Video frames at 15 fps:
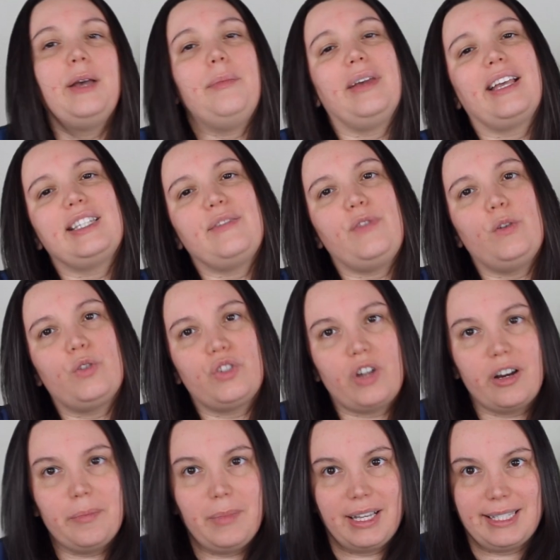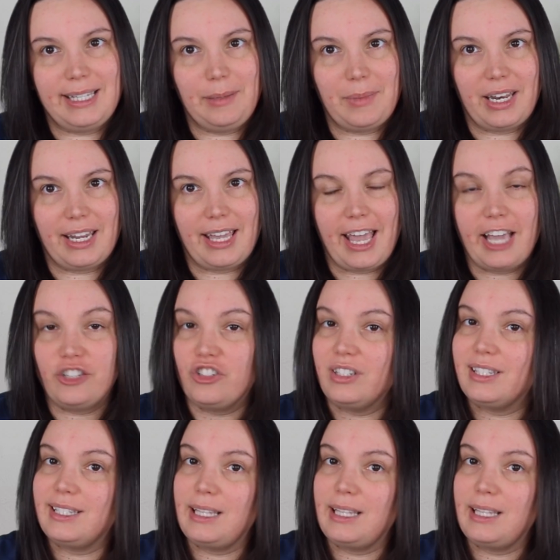because if you start mixing medications,